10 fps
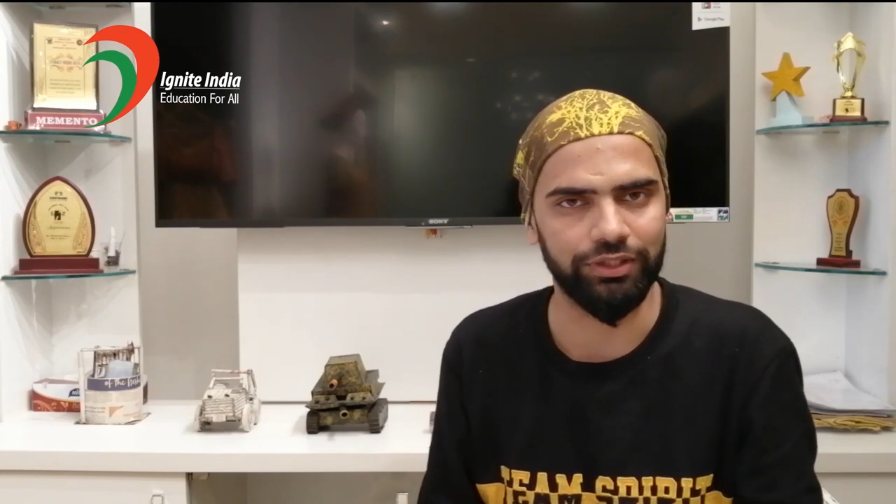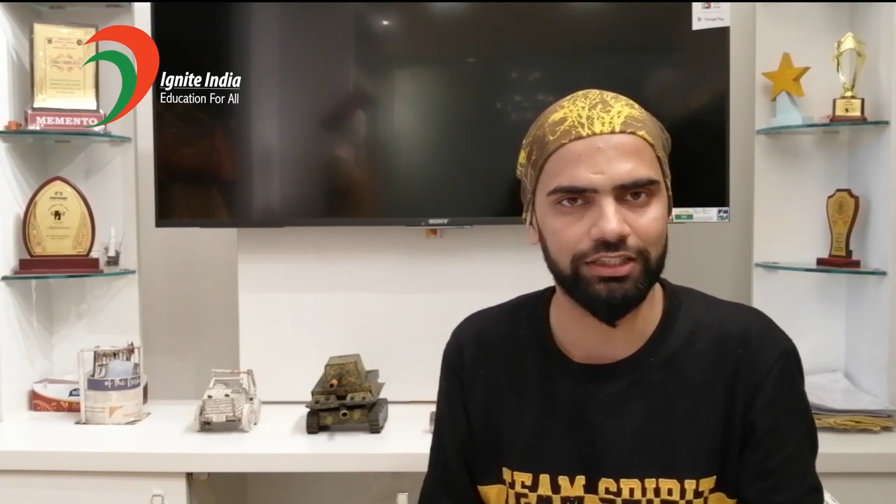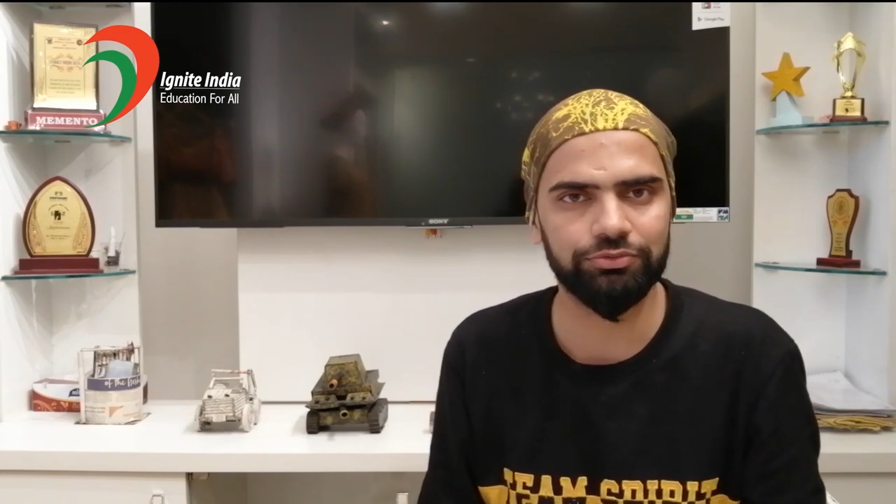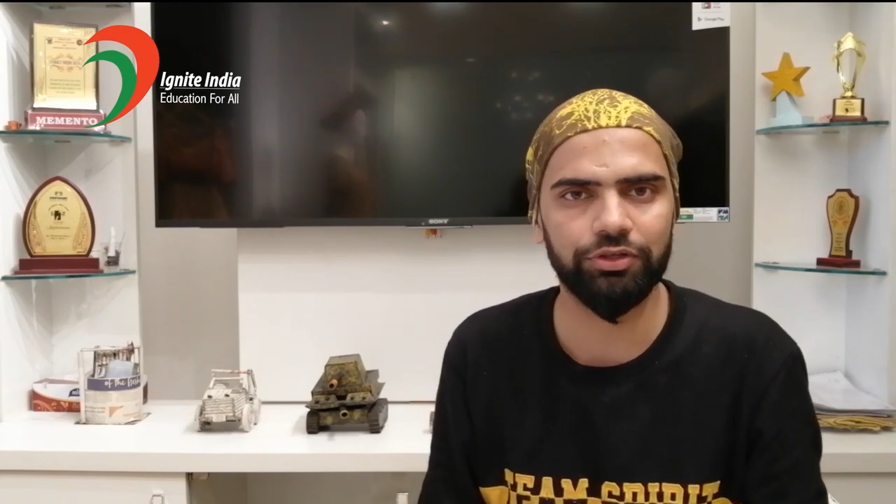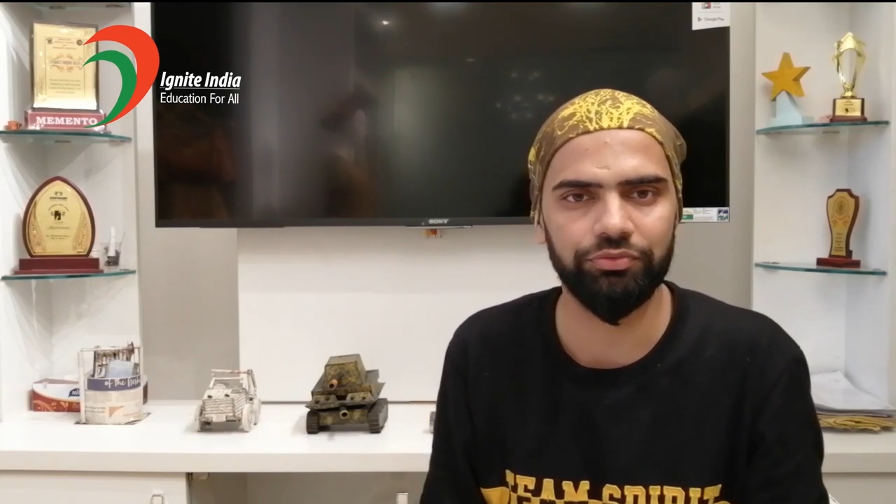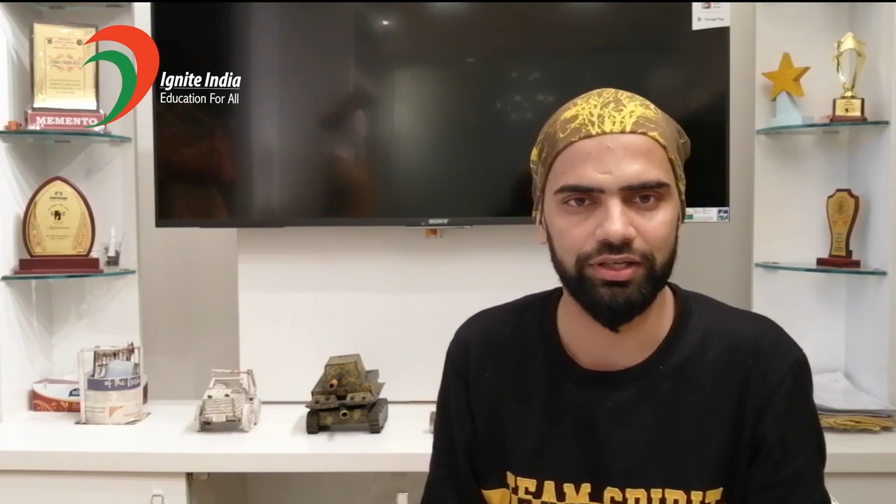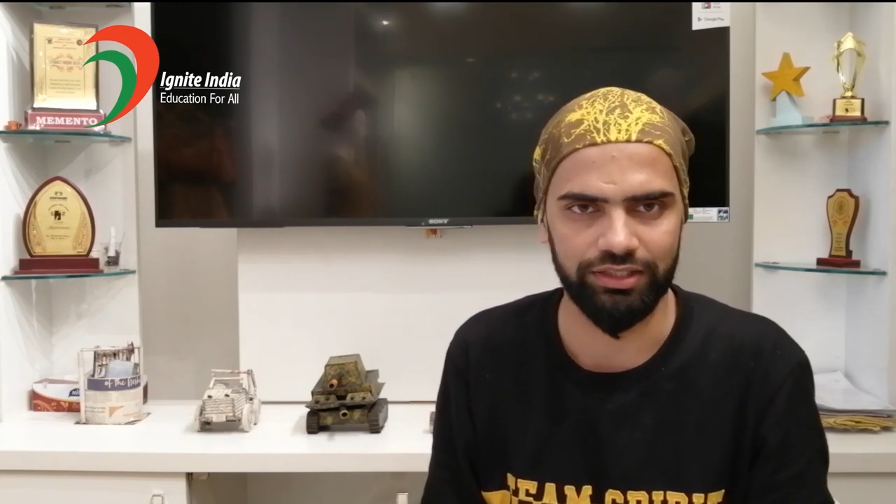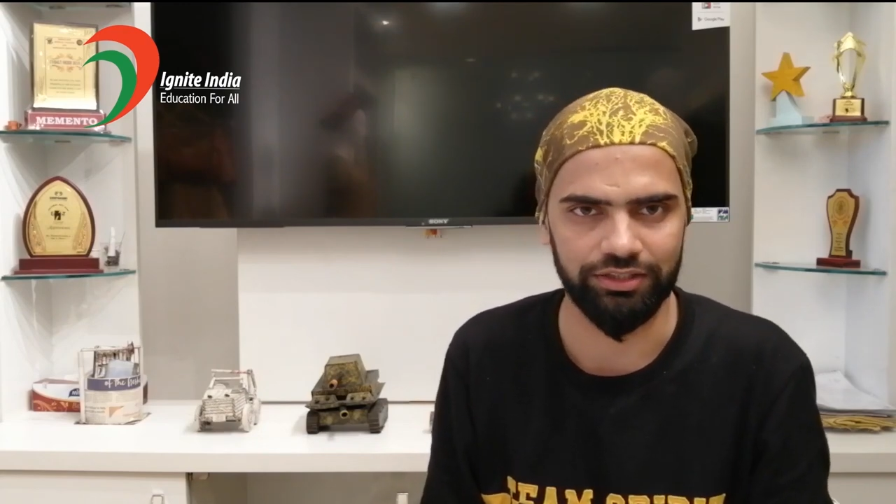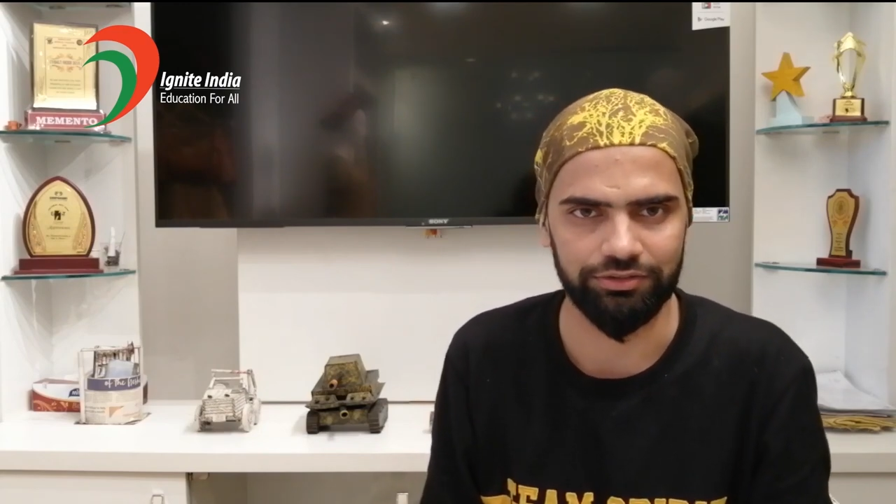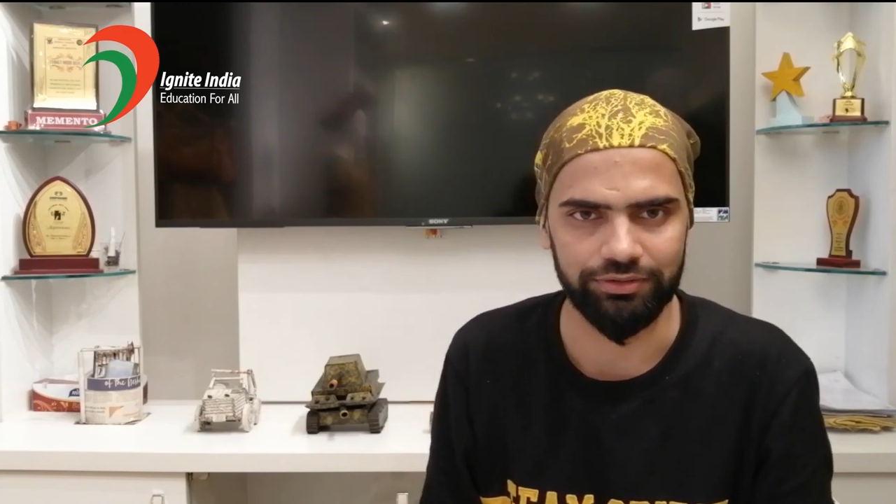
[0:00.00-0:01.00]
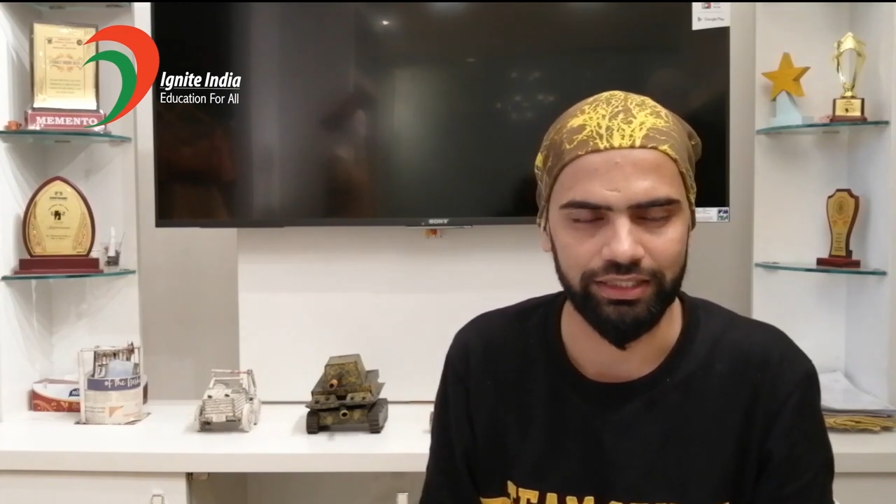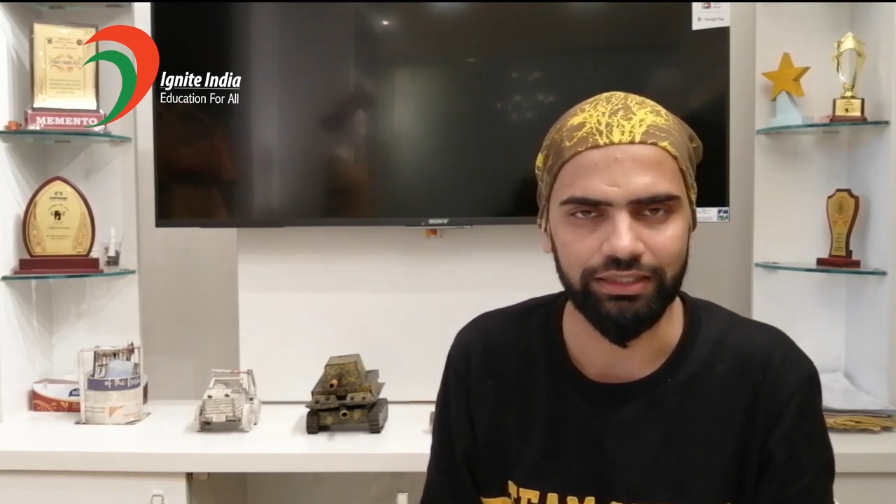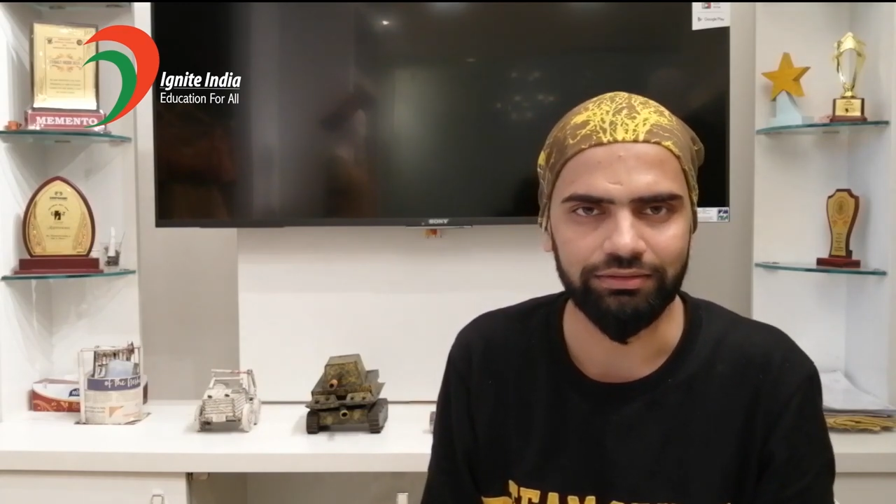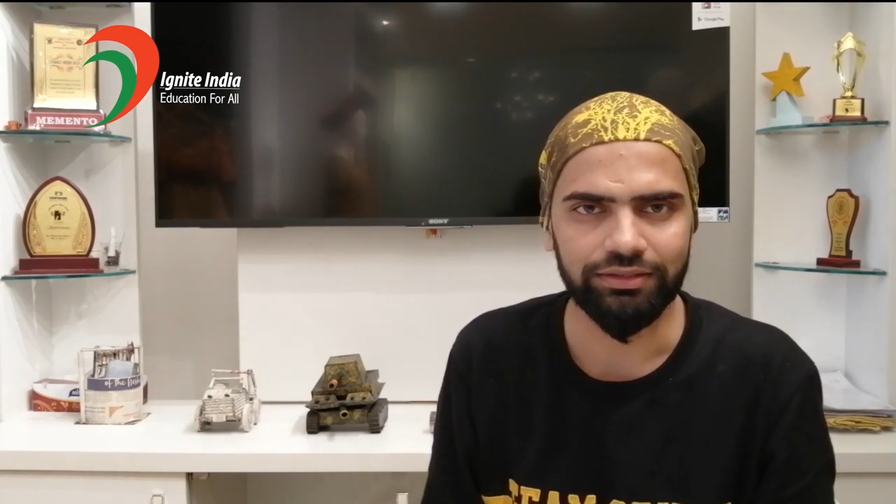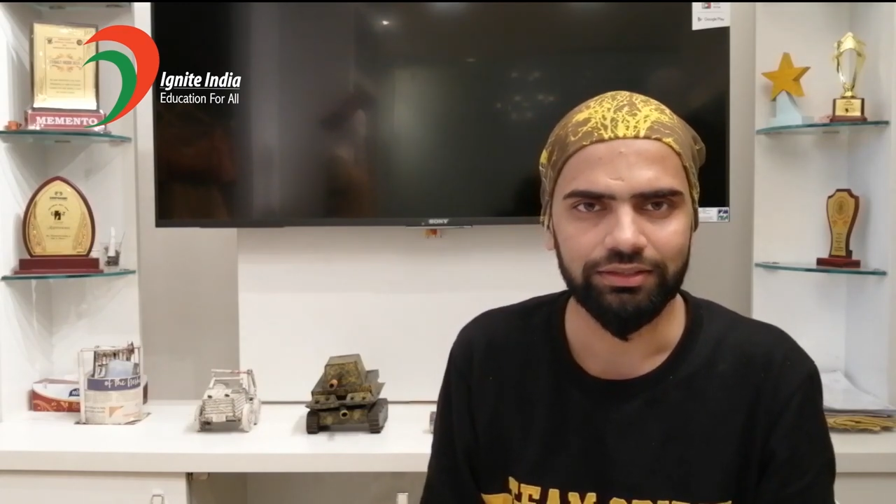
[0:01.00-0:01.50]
that's what we are here today